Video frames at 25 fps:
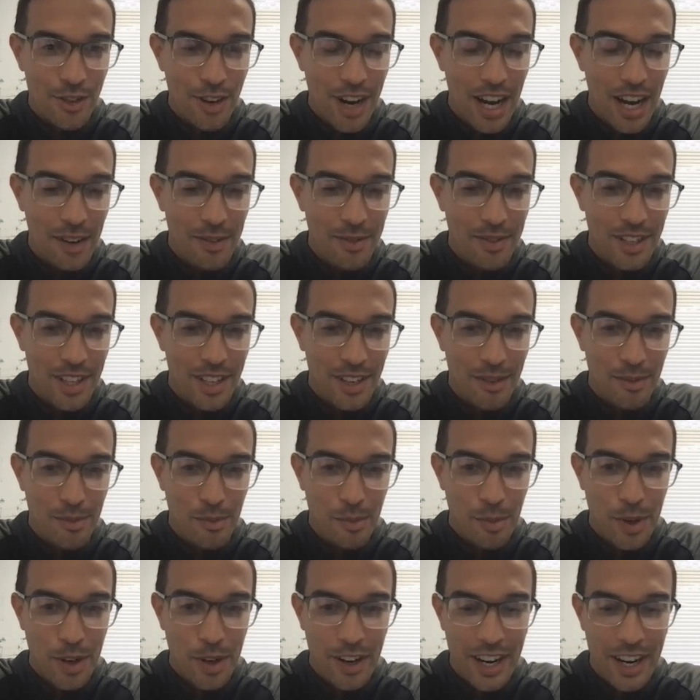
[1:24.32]
draft, and
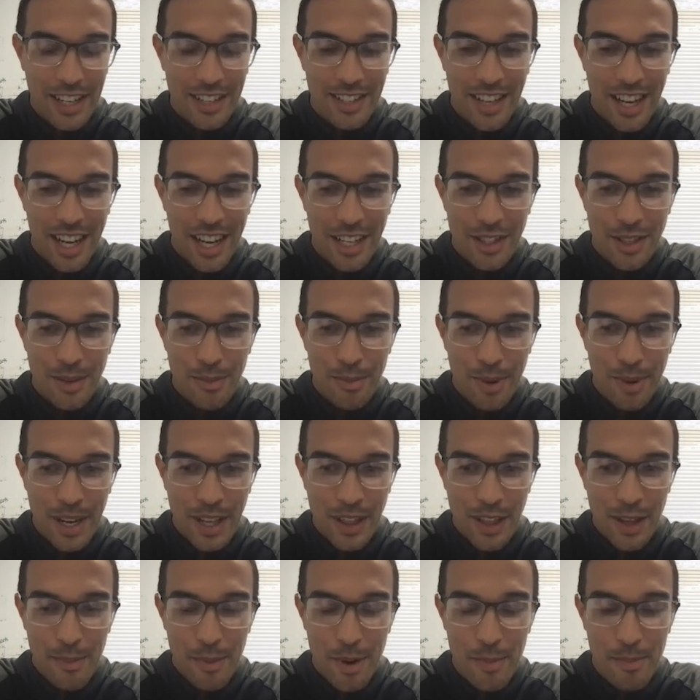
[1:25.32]
we're excited to
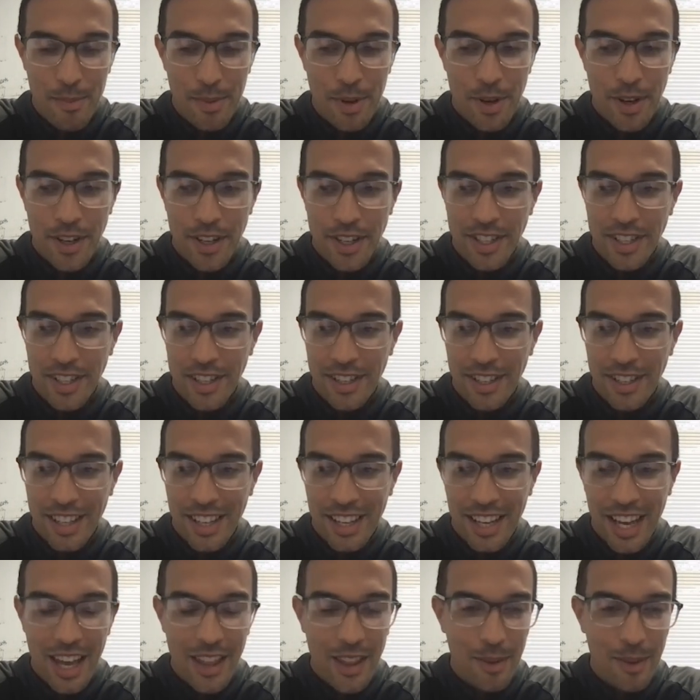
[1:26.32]
bring them on board and
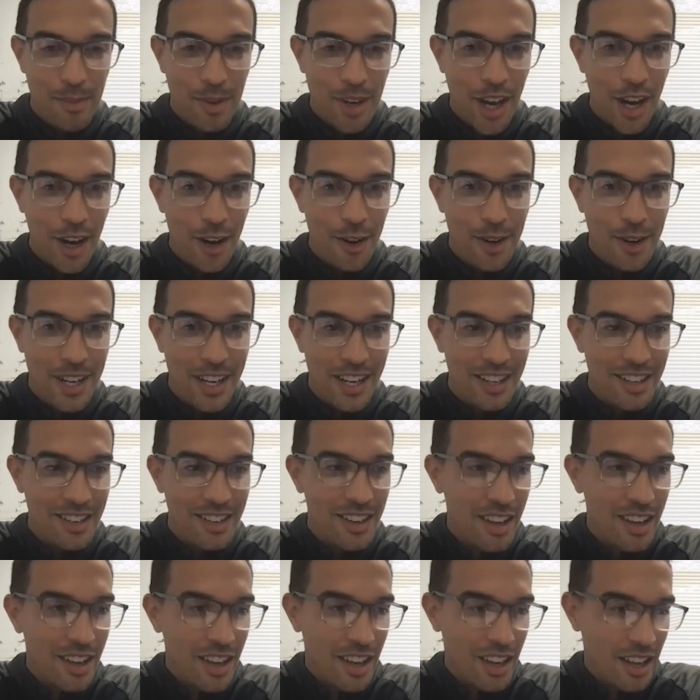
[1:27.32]
get them going
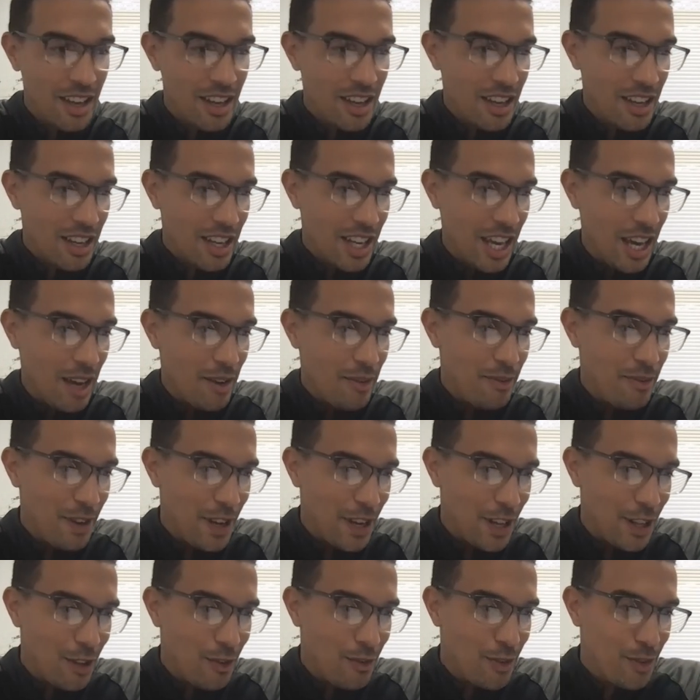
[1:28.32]
and get a
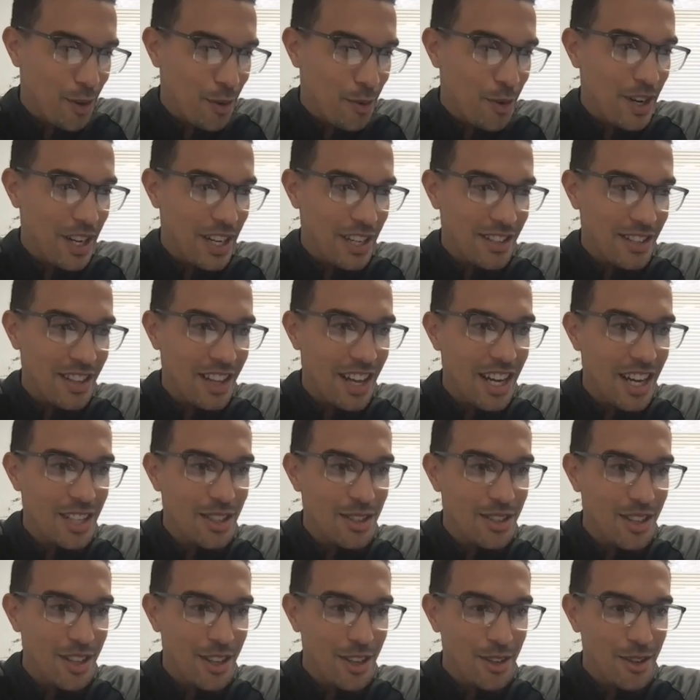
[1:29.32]
feel for what it's like
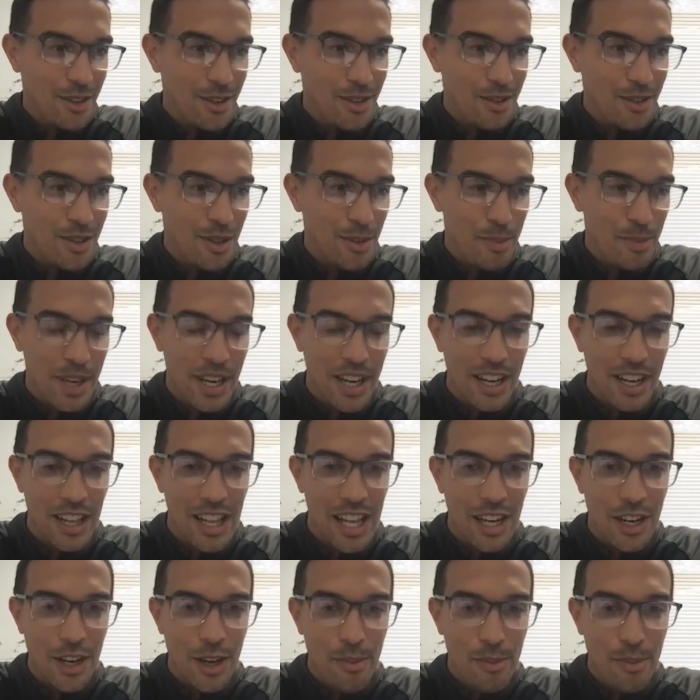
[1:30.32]
to to be an
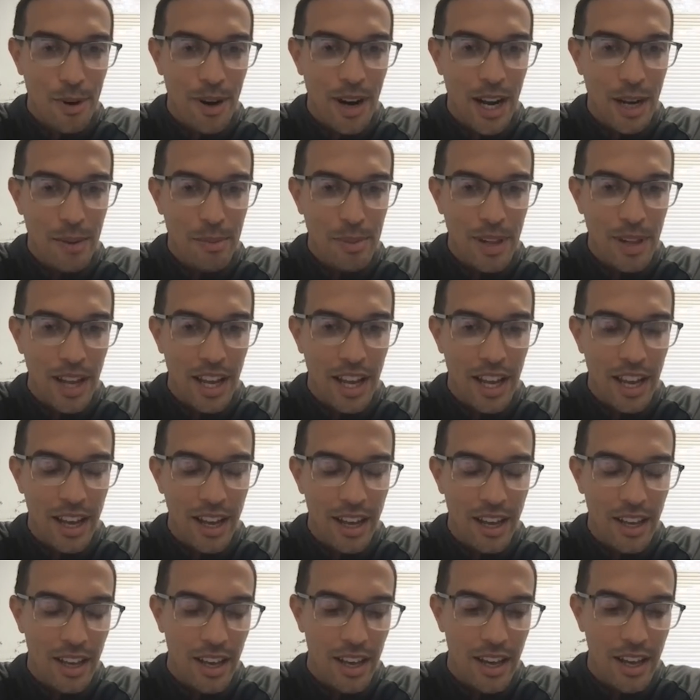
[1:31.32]
Orlando Pride
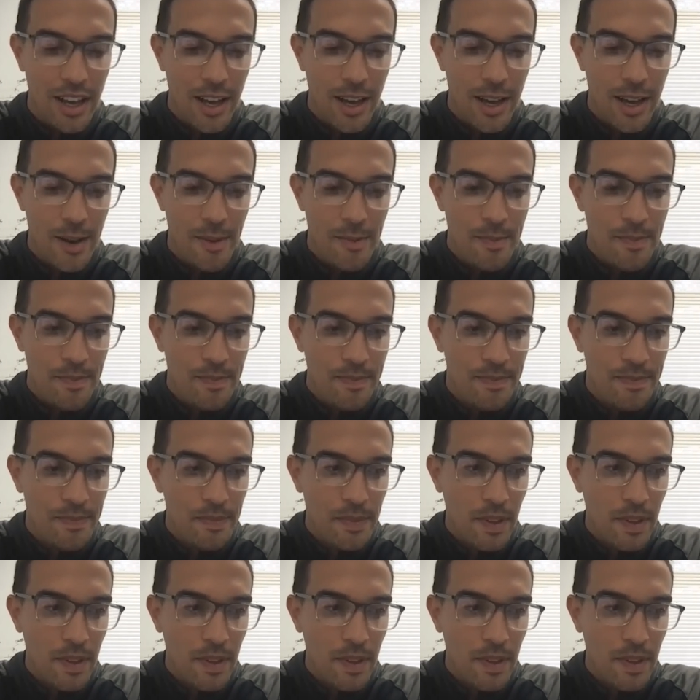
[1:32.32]
player. Um,